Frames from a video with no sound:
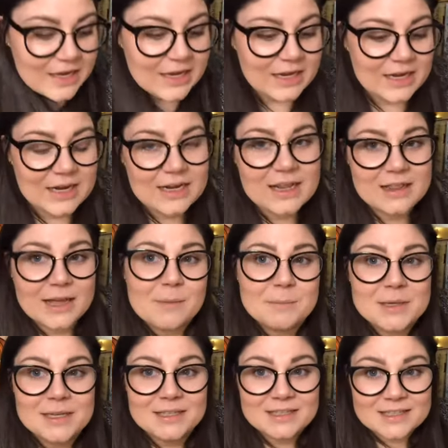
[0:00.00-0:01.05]
And that
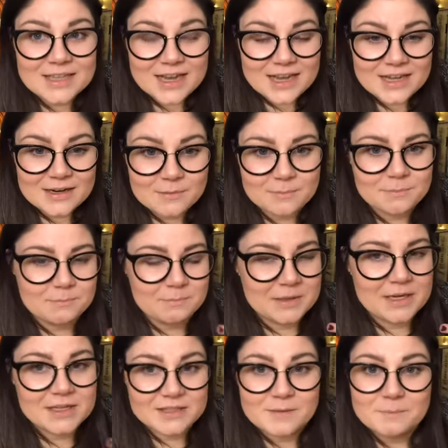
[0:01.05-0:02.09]
being said,
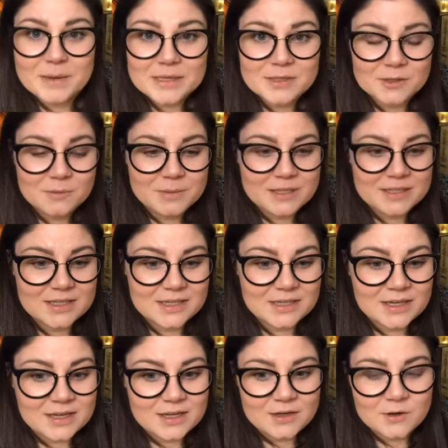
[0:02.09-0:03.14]
because I've been so busy,
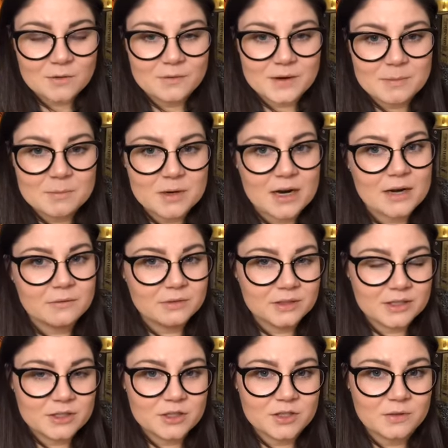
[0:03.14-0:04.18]
November I
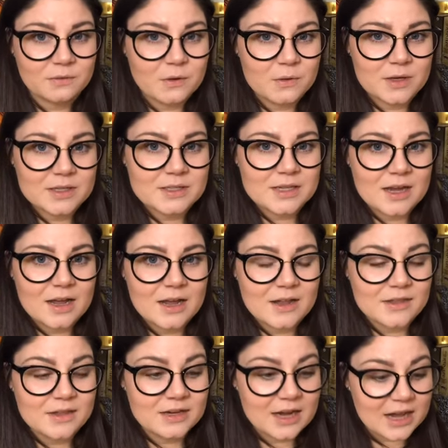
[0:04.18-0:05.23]
really just focused
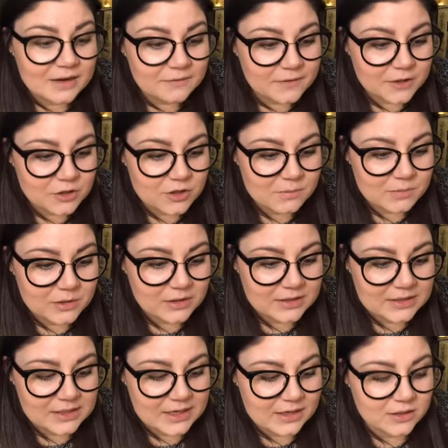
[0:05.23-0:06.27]
on the nonfiction
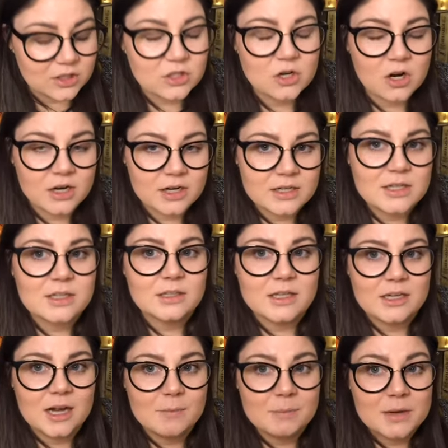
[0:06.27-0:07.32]
books and starting to
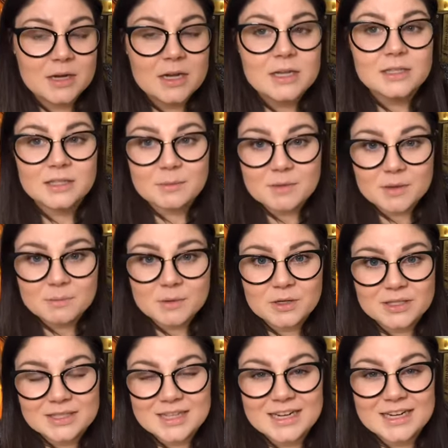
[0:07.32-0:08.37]
clean up some of the
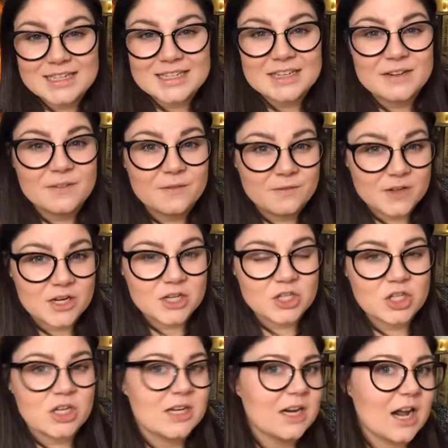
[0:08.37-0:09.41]
books that I didn't
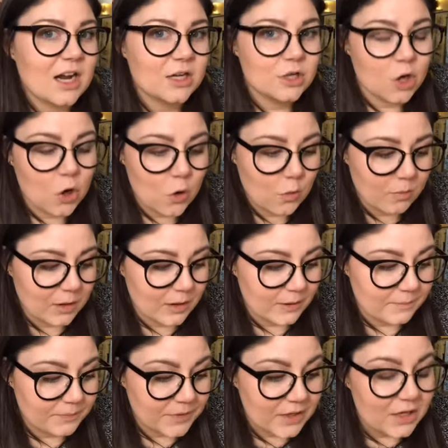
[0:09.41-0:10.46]
finish in October.
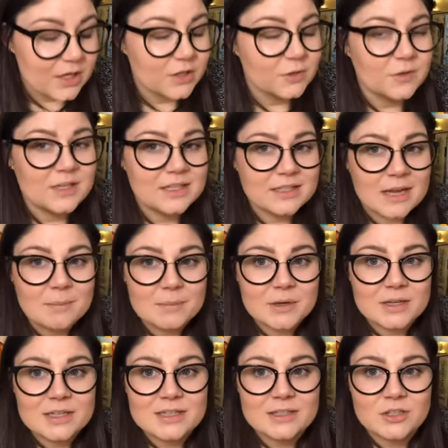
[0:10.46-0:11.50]
So
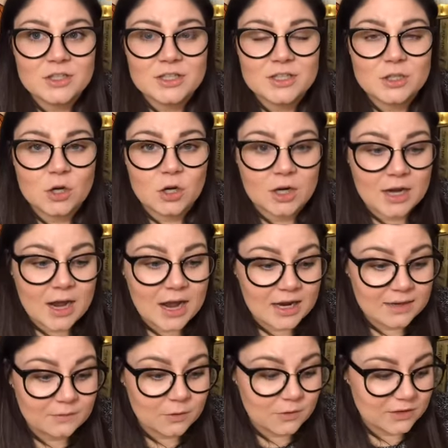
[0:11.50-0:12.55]
December is just
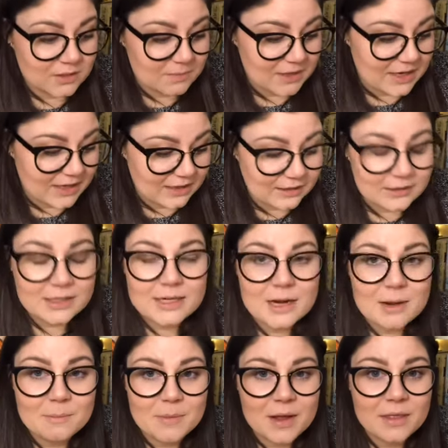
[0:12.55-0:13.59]
kind of going to be a
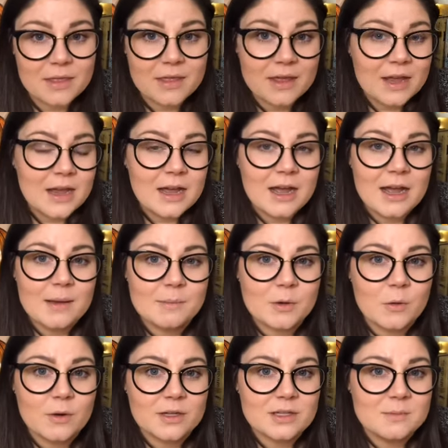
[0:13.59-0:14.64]
cleanup month. I'm
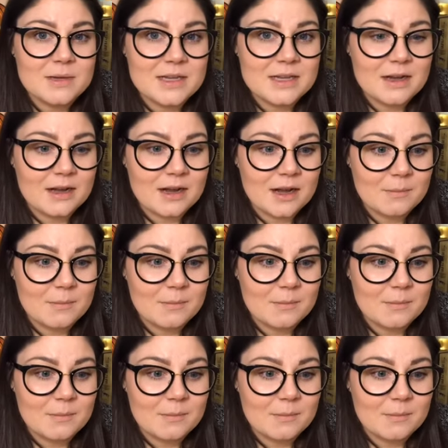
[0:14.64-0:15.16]
going to be